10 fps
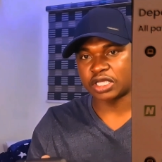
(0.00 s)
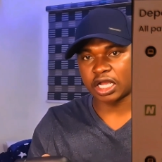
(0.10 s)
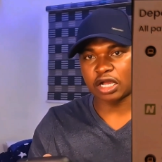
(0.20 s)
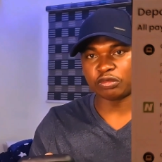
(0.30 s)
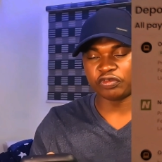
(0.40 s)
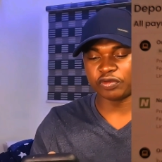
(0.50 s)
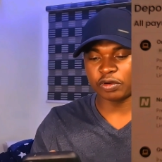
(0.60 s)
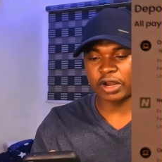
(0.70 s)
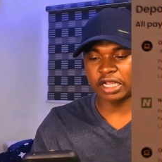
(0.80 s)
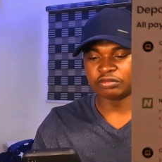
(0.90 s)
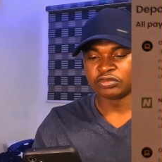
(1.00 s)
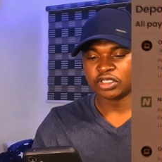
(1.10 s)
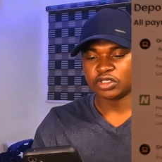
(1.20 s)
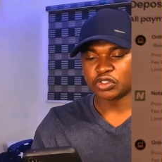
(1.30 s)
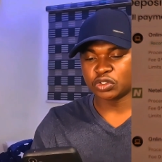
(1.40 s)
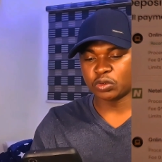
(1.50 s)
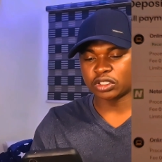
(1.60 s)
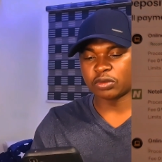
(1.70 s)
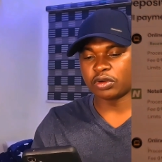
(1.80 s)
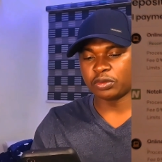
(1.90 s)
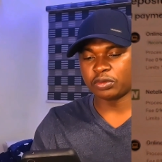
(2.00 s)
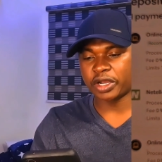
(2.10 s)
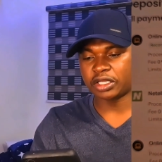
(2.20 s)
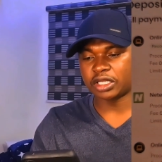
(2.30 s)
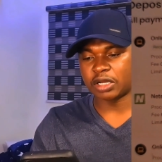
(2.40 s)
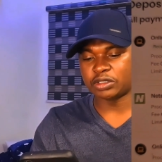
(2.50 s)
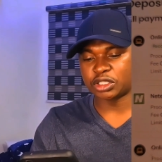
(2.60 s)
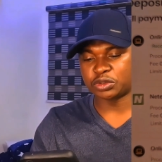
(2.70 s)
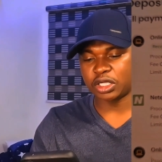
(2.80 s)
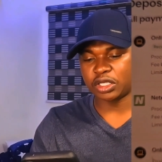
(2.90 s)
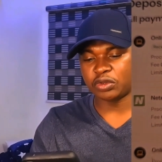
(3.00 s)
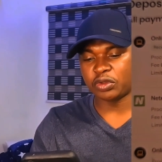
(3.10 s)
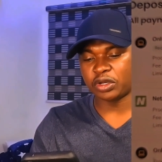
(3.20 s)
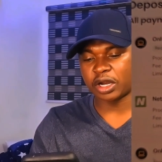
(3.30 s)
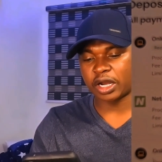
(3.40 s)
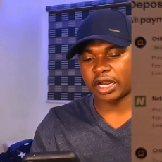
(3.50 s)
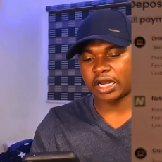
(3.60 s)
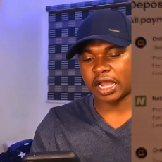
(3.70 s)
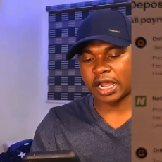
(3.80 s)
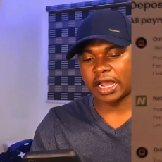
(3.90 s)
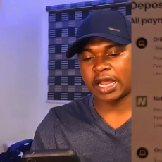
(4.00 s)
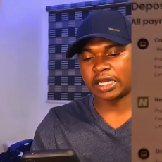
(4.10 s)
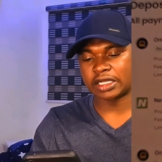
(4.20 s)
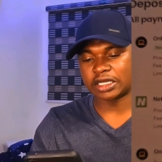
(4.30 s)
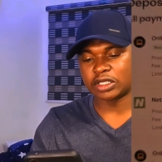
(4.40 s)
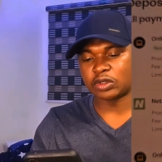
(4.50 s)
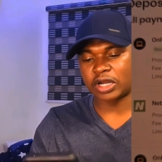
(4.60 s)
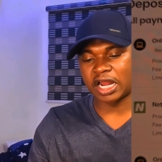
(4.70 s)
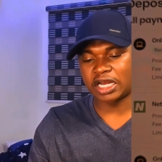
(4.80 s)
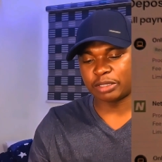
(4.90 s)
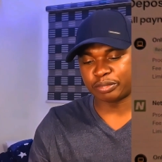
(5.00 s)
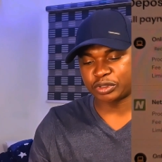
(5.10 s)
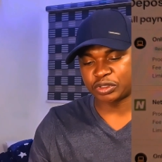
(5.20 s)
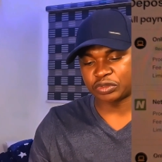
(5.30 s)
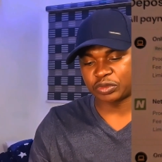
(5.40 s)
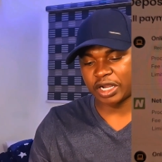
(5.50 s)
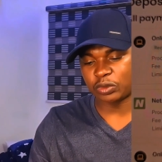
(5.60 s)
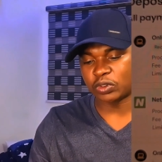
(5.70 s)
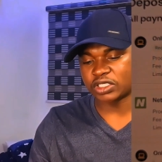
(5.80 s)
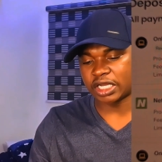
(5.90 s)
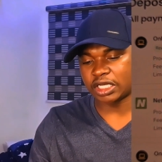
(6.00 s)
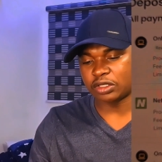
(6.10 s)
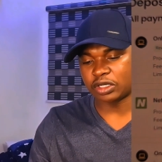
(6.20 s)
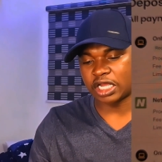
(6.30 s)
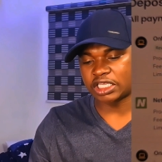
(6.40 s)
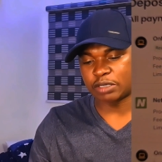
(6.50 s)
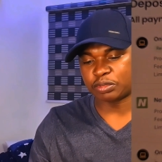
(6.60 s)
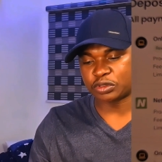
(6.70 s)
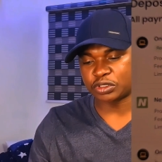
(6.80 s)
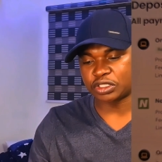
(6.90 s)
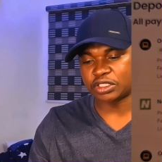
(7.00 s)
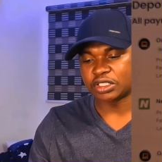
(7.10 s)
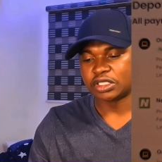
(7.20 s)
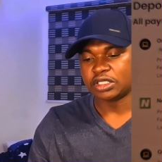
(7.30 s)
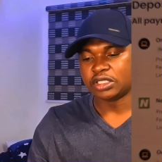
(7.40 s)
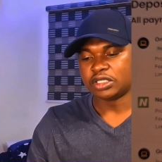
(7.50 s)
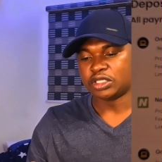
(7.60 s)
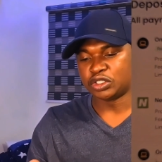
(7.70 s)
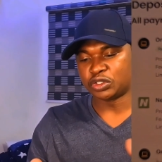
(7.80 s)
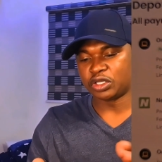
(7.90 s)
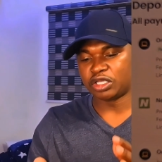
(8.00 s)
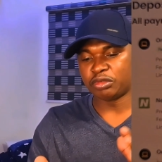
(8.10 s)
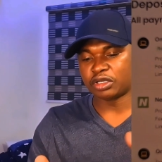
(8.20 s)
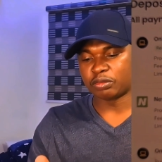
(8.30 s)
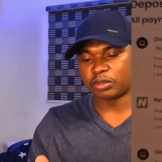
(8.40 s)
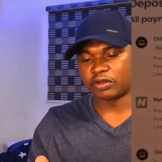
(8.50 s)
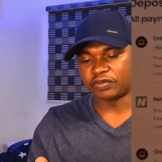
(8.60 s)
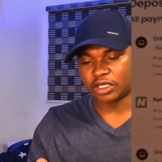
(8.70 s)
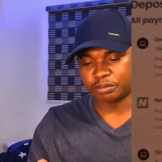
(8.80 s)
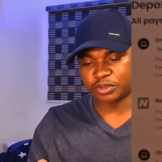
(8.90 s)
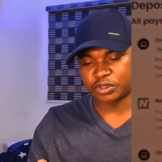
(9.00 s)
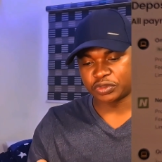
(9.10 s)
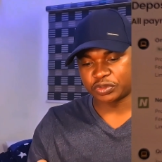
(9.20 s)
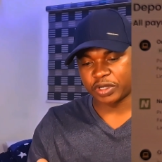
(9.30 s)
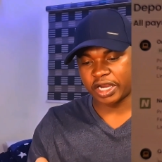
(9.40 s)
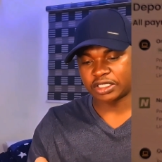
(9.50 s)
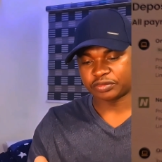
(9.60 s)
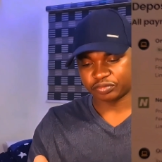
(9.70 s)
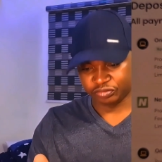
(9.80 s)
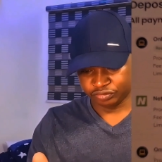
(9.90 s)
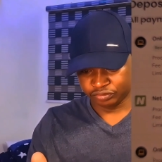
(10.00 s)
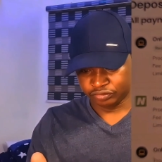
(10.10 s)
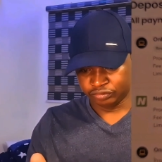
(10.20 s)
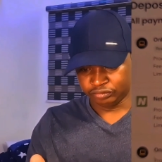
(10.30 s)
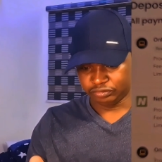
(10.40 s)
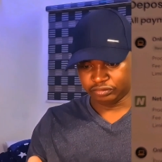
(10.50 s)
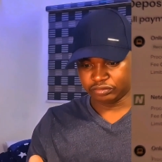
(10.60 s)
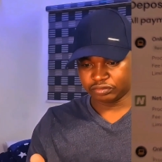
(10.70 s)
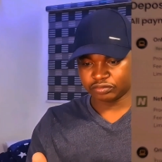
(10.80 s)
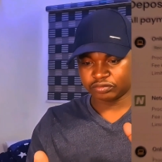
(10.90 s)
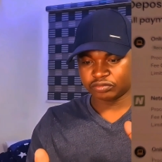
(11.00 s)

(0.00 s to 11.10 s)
once I click on deposit, now there are a couple of options here. All right. So I think the best one right now, the one they recommend is actually online bank transfer. Okay, now this is because I'm